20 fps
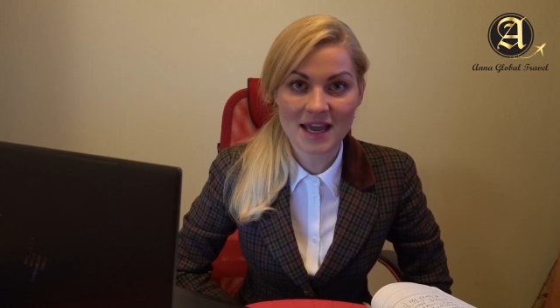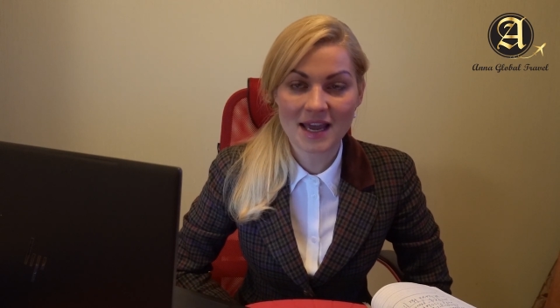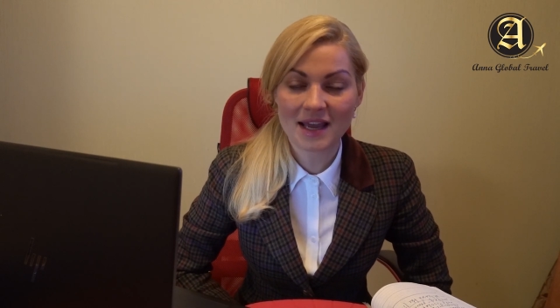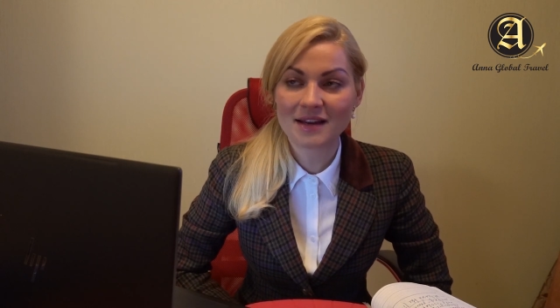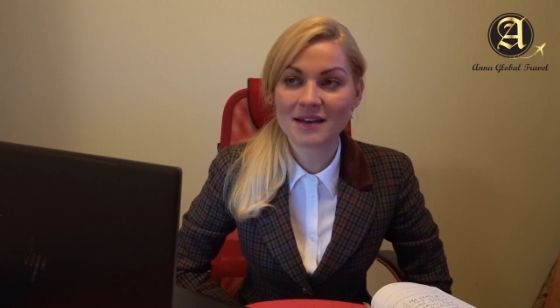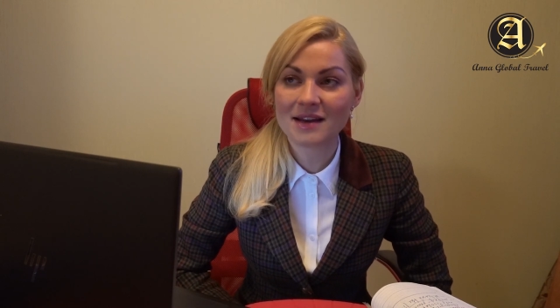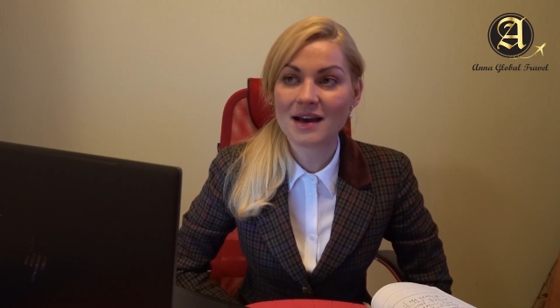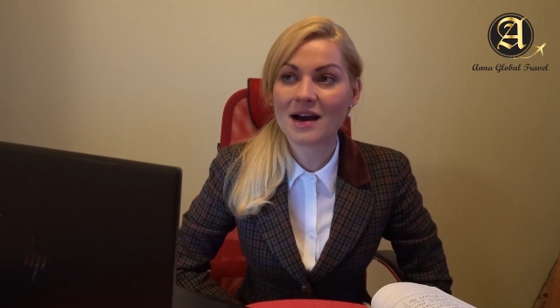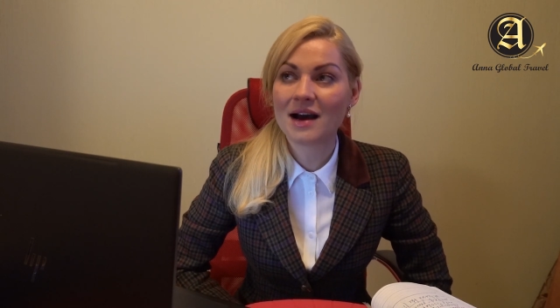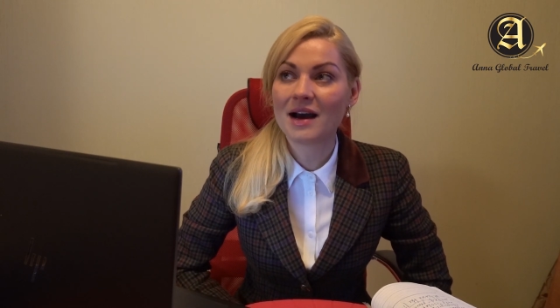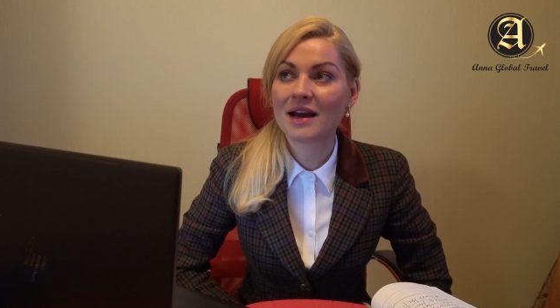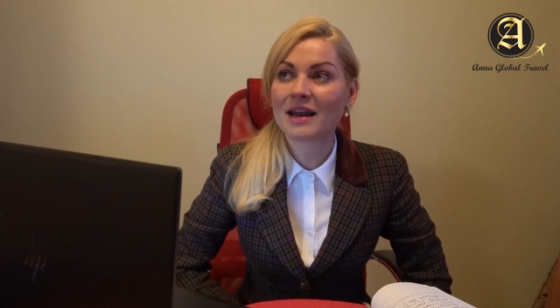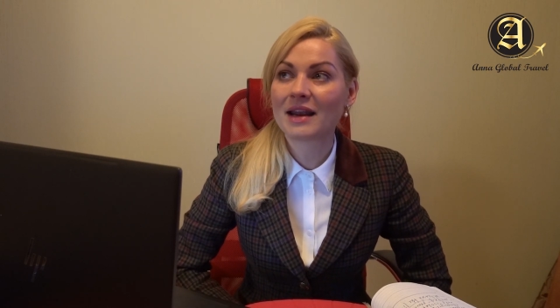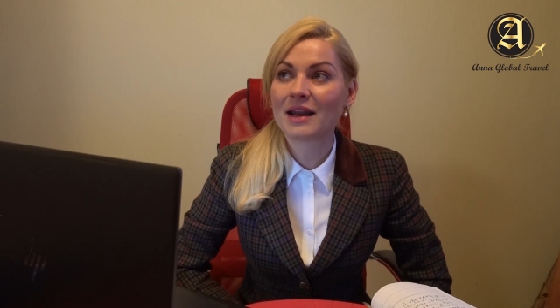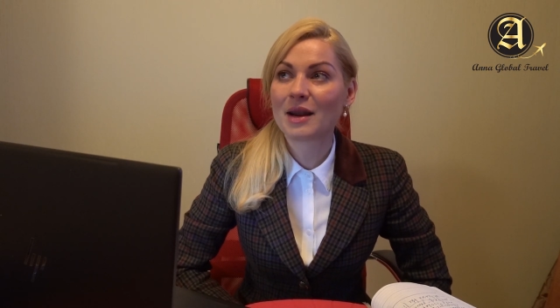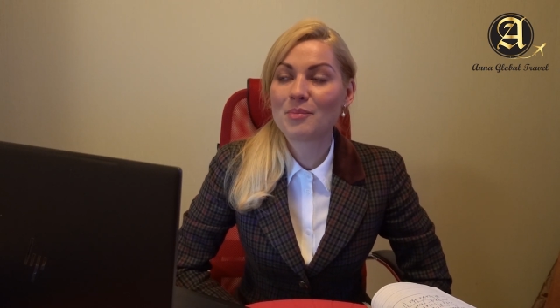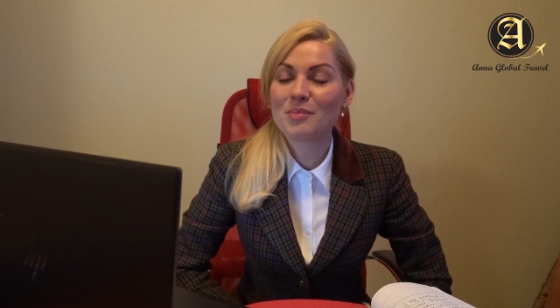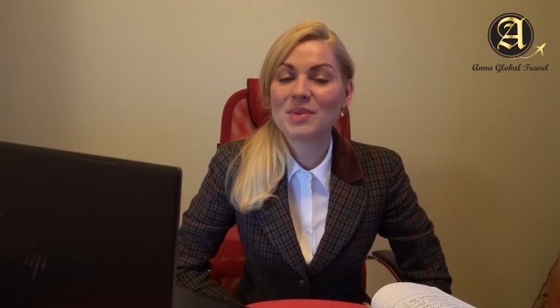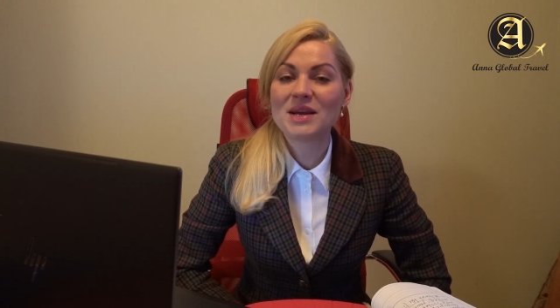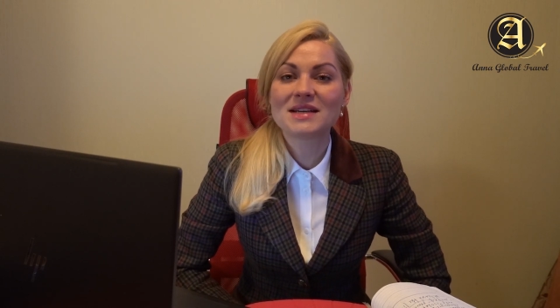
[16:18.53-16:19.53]
And
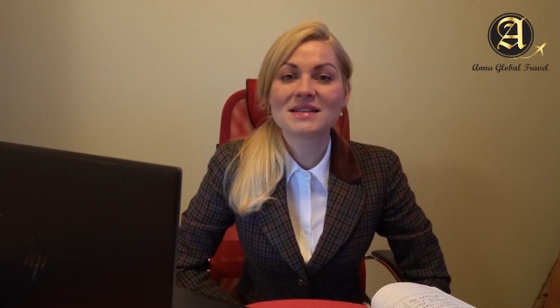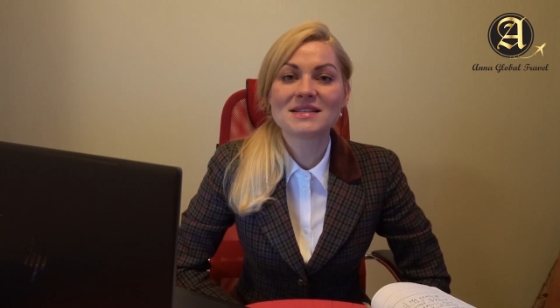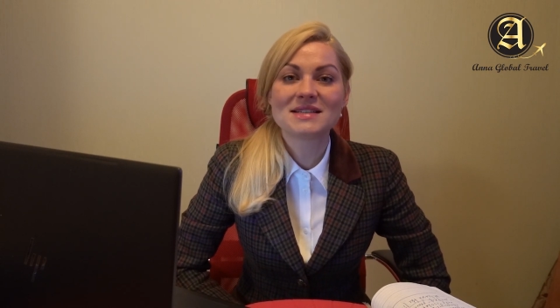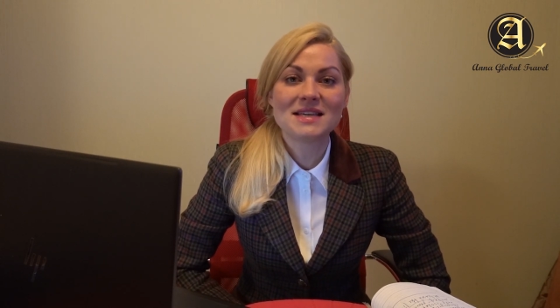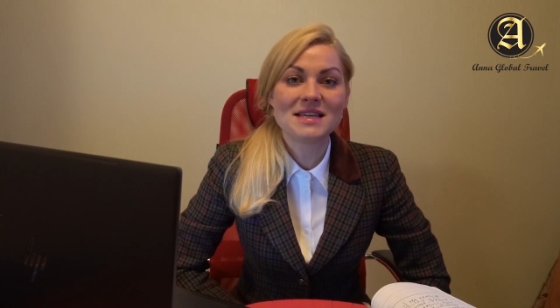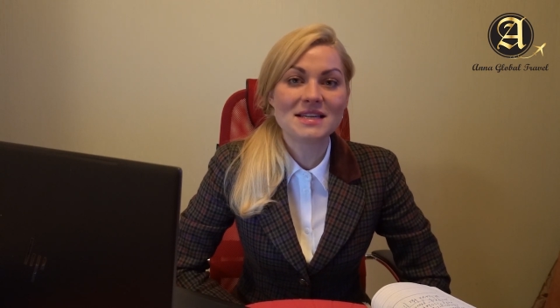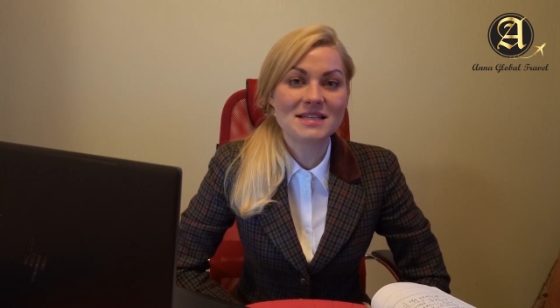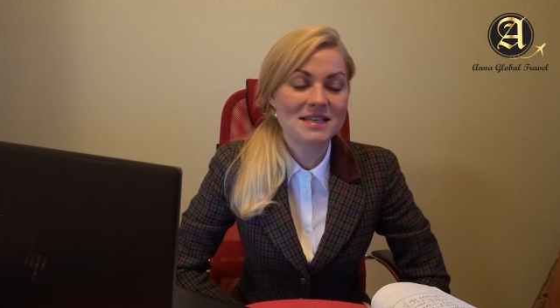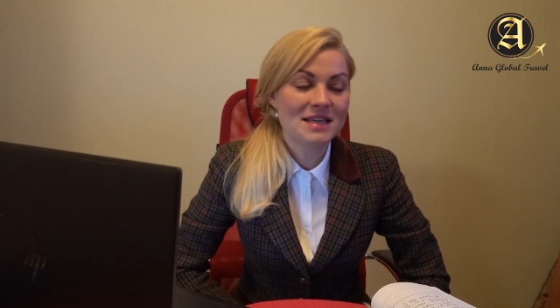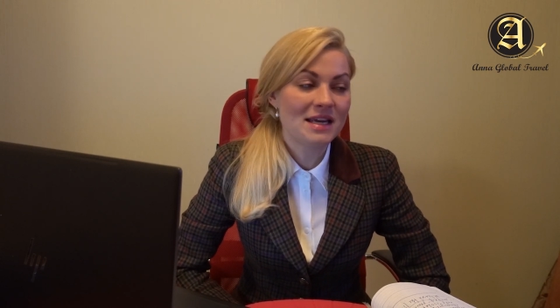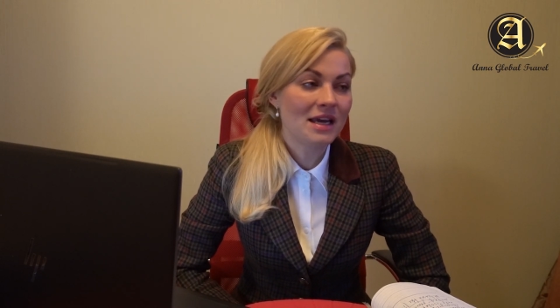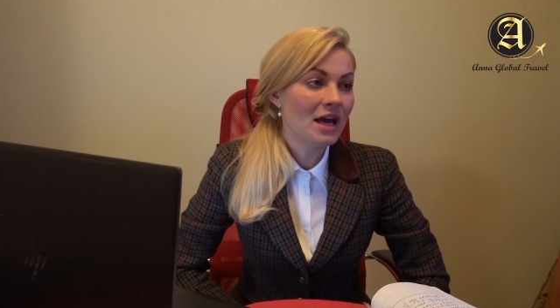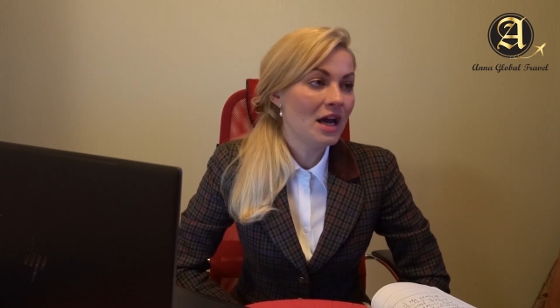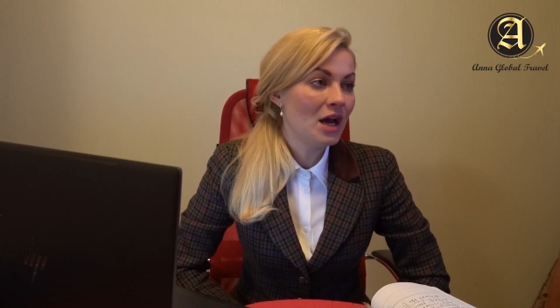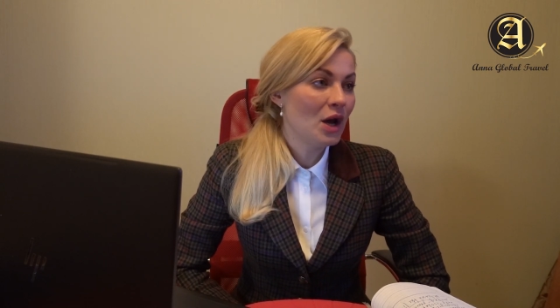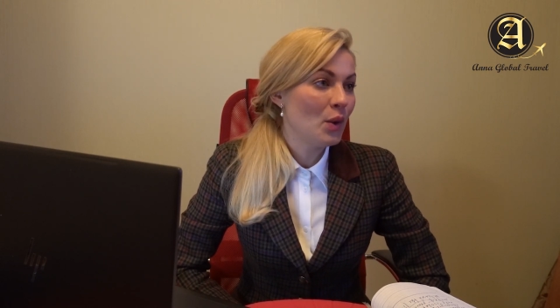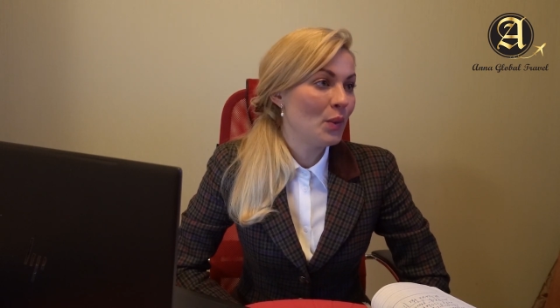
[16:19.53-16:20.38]
in a big city,